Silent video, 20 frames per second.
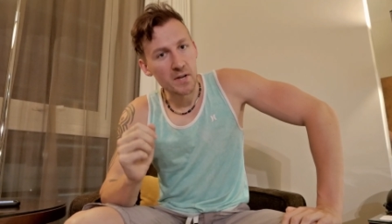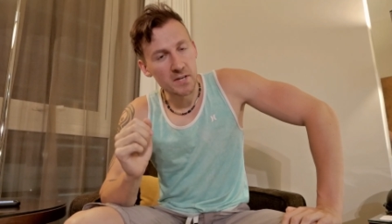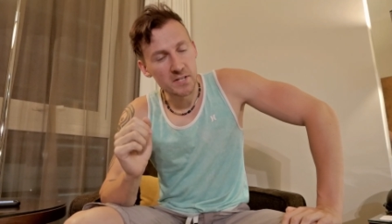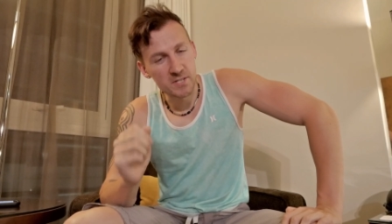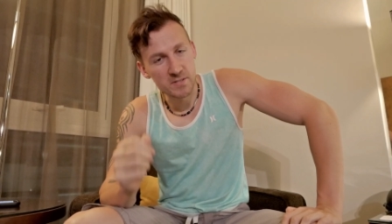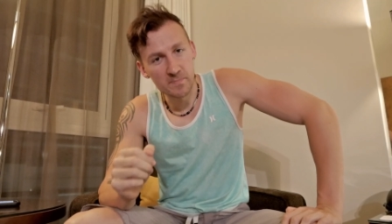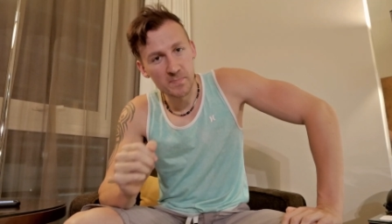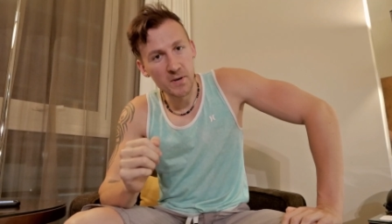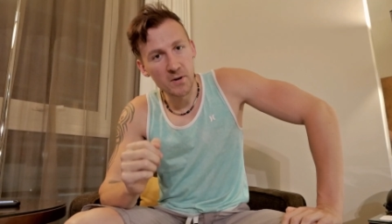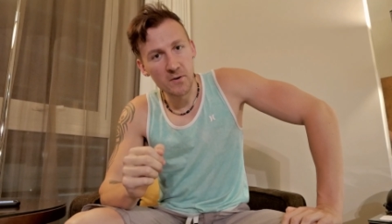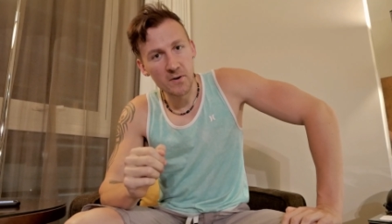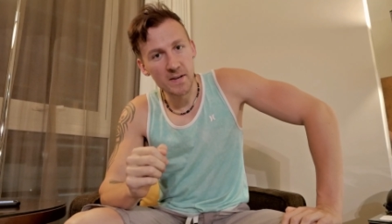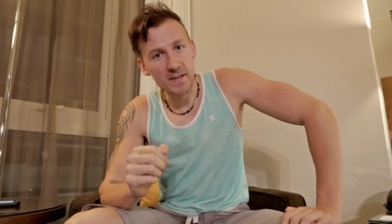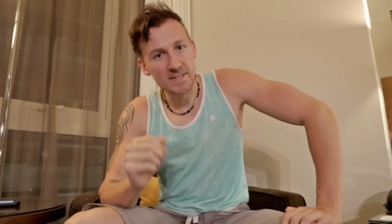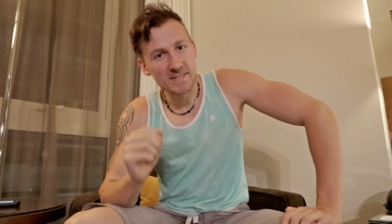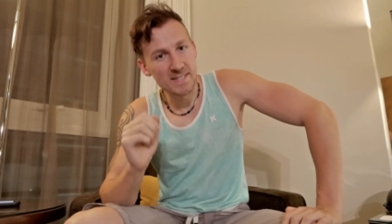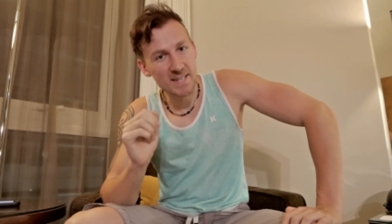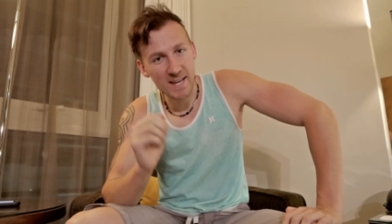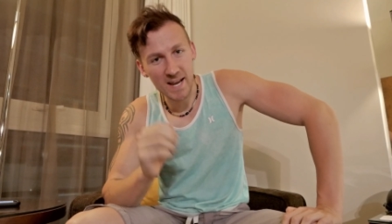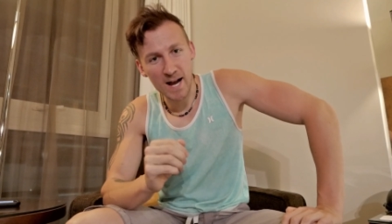
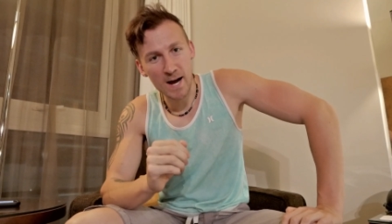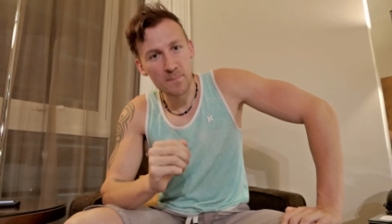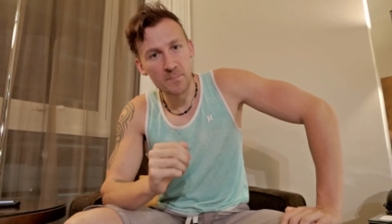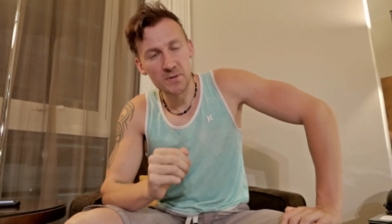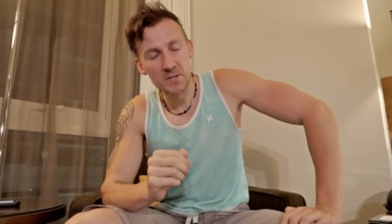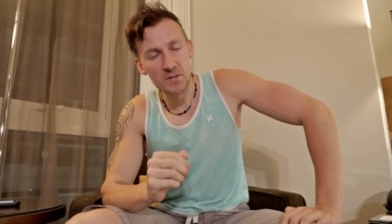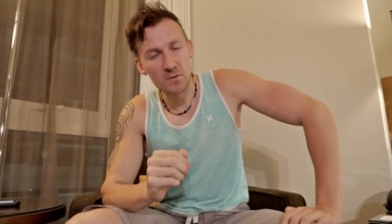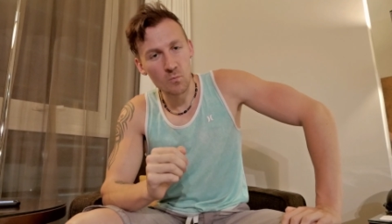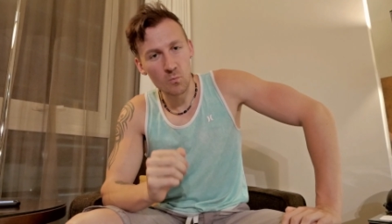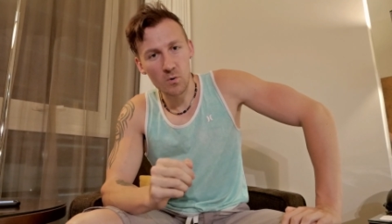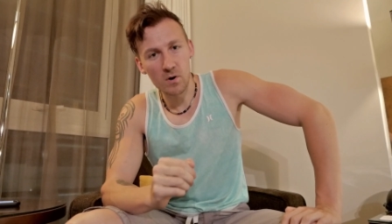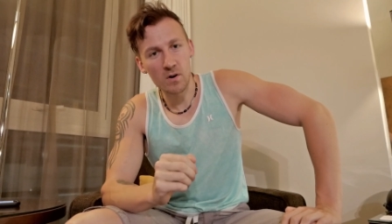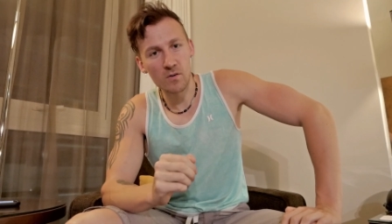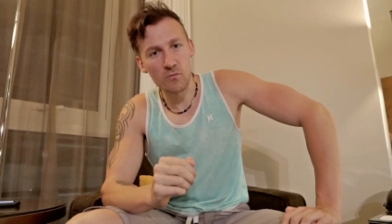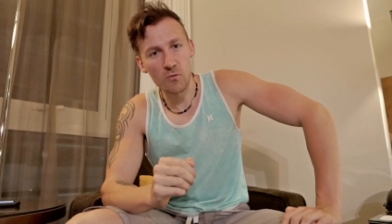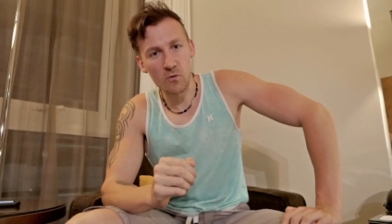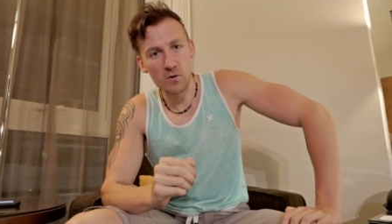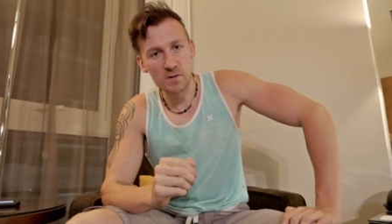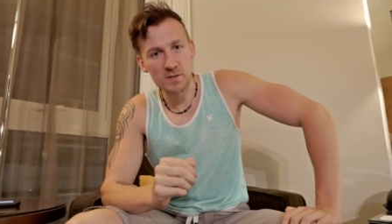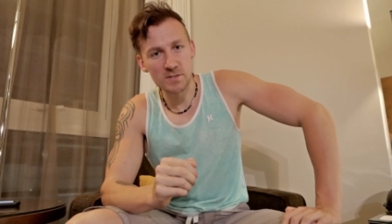experienced, competent
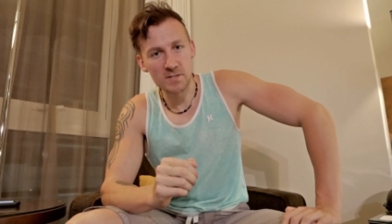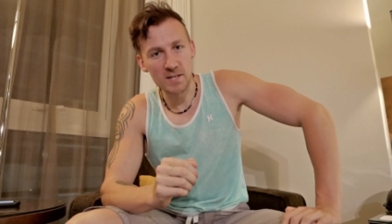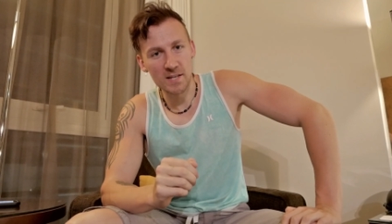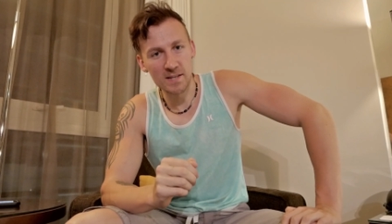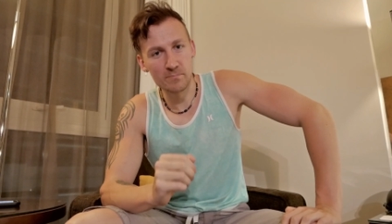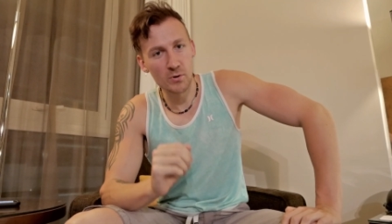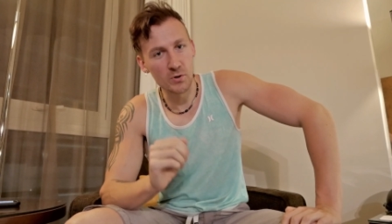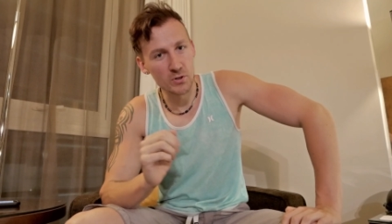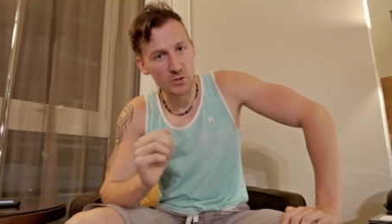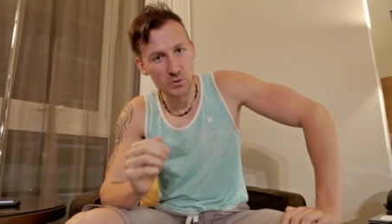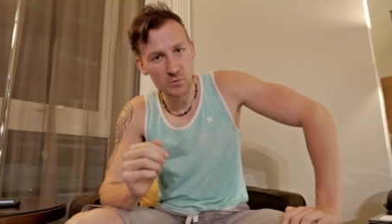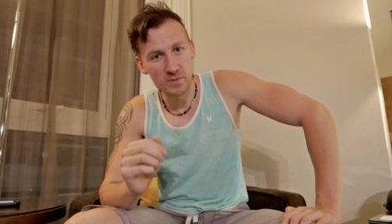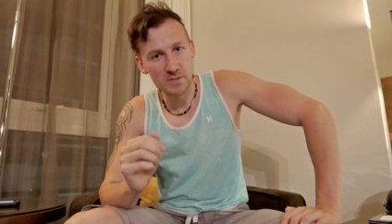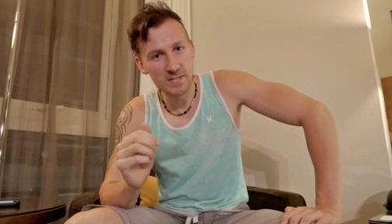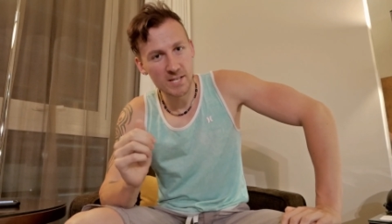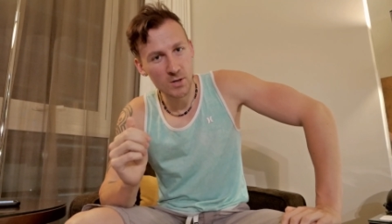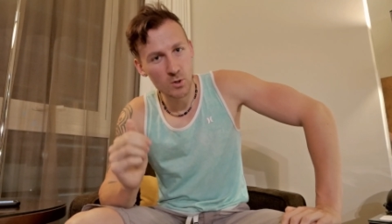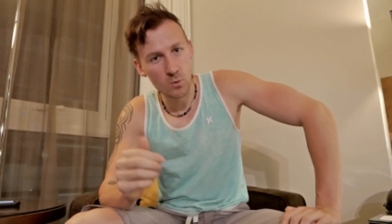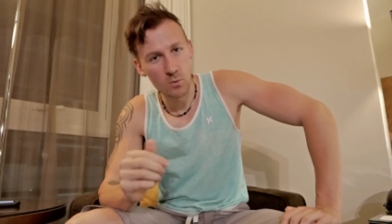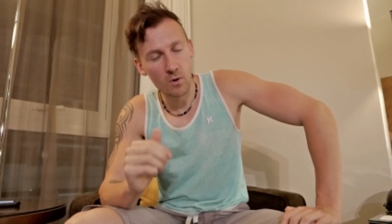workforce to produce
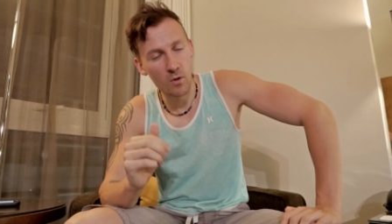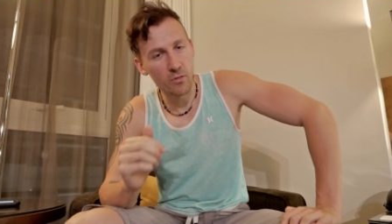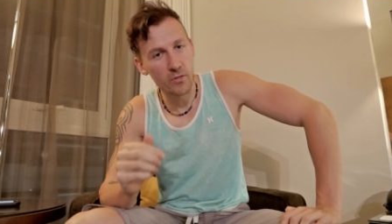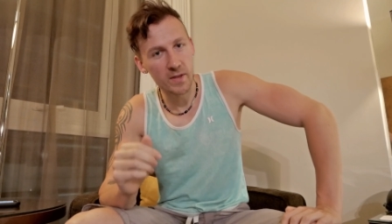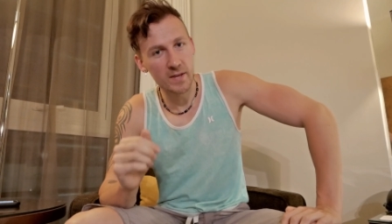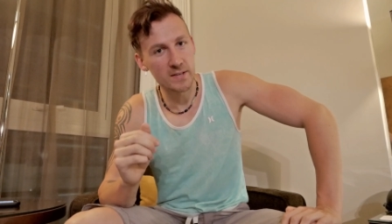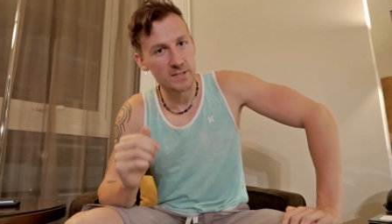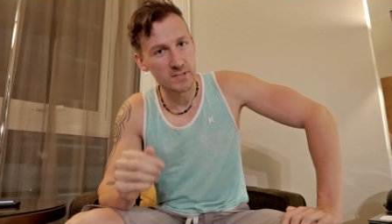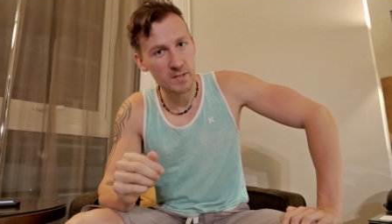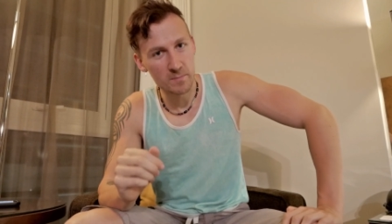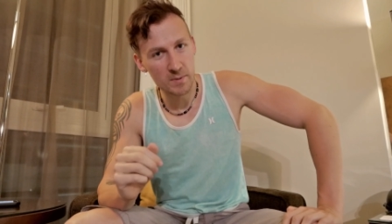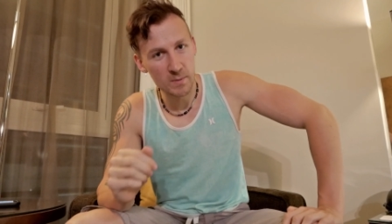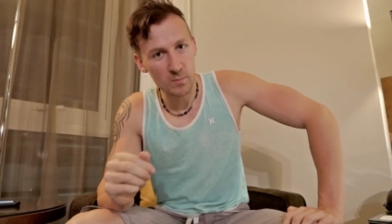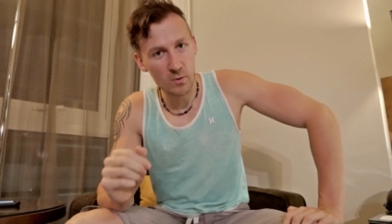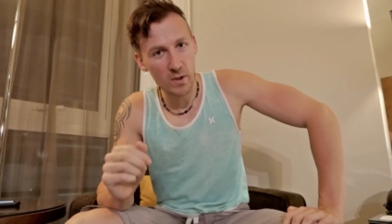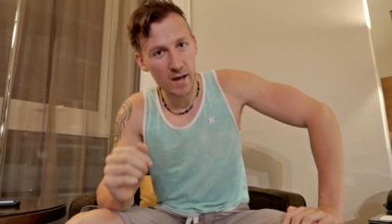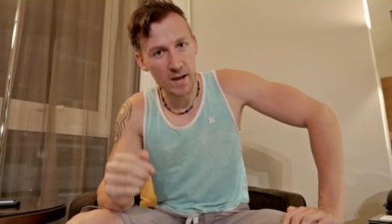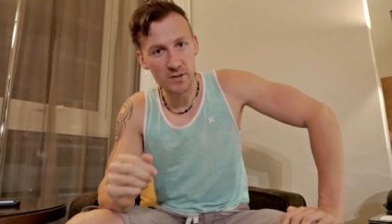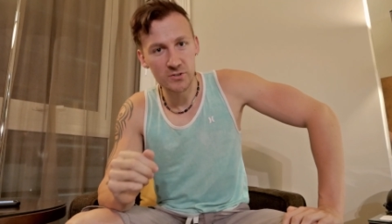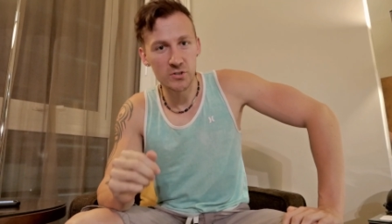cool things that
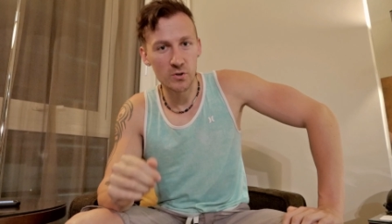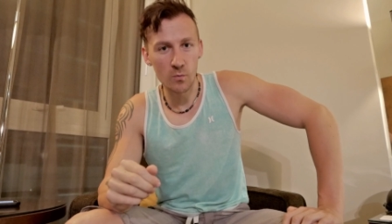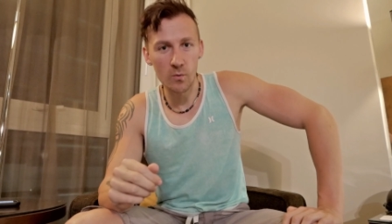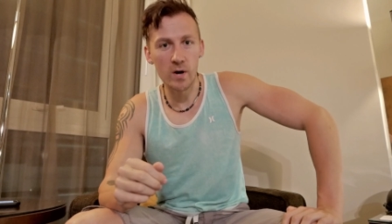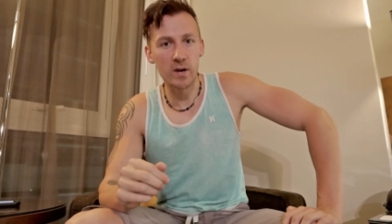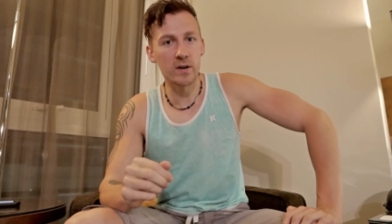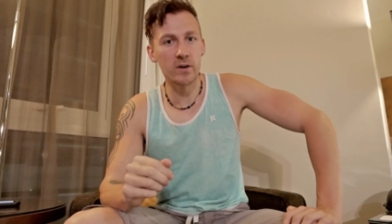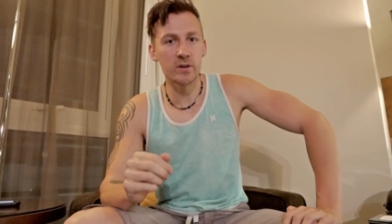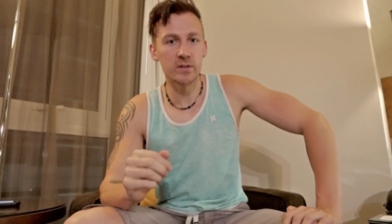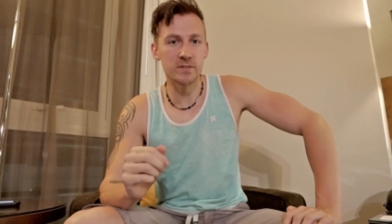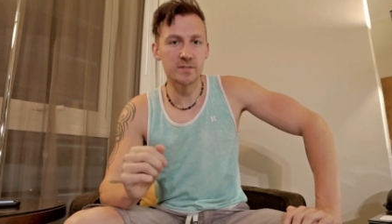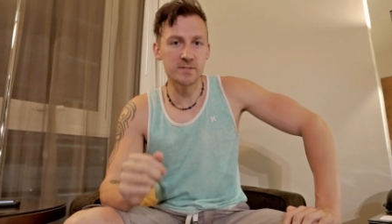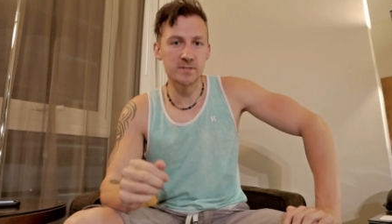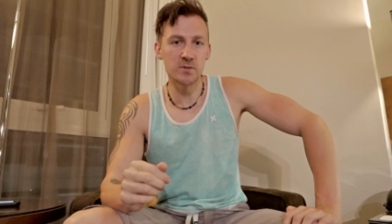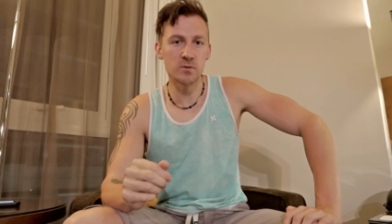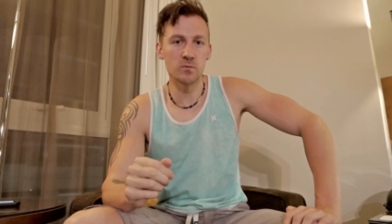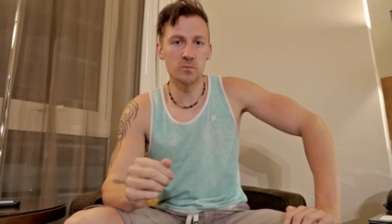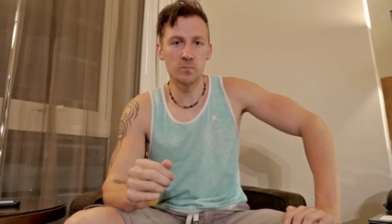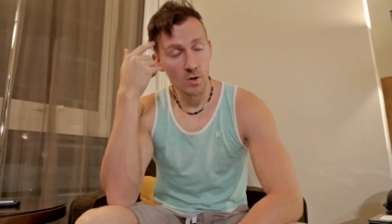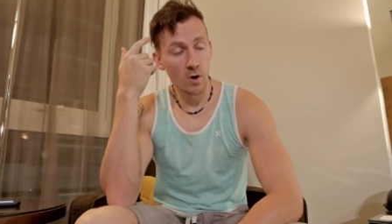people actually want to
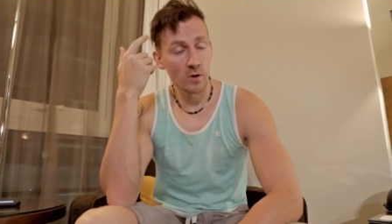consume.